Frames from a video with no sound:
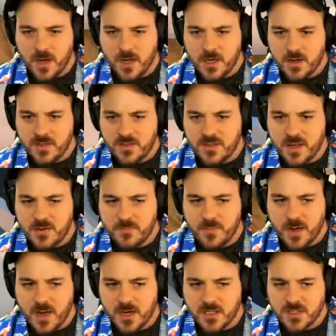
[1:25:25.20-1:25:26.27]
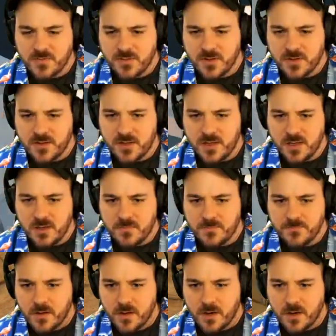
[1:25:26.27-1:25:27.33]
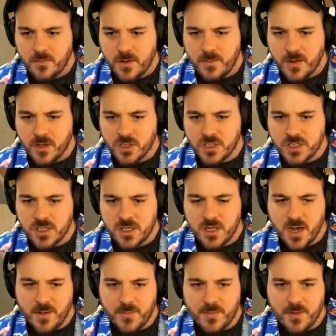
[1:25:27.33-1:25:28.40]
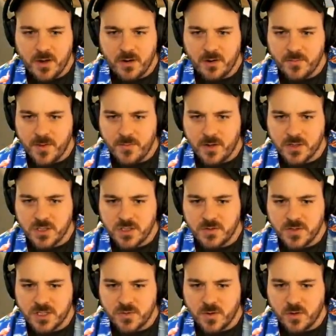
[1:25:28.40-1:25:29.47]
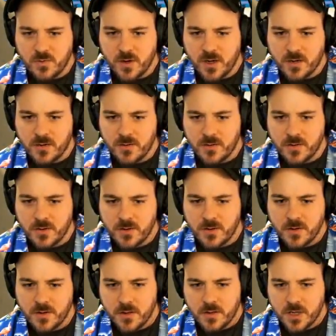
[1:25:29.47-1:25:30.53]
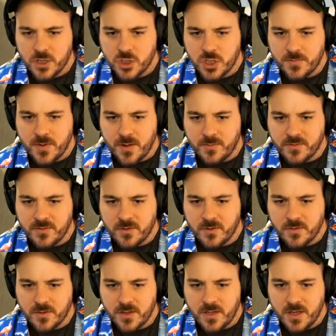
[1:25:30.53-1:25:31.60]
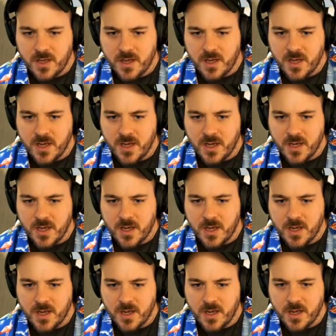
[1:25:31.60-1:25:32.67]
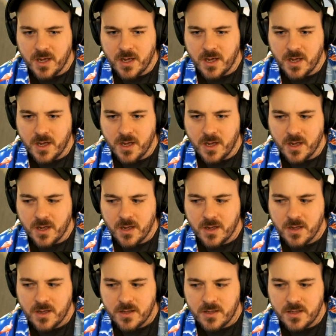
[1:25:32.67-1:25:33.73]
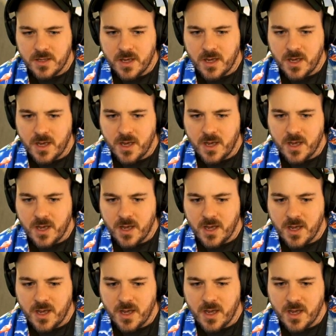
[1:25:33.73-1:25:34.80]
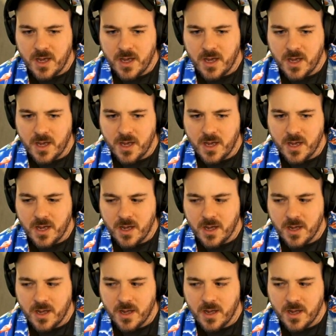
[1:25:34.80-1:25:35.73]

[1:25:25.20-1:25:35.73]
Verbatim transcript: I need a thin box for the tea. Here, maybe I'll just... Yeah, maybe here... Maybe I'll just do this real quick. I should be able to. Yeah. Yeah.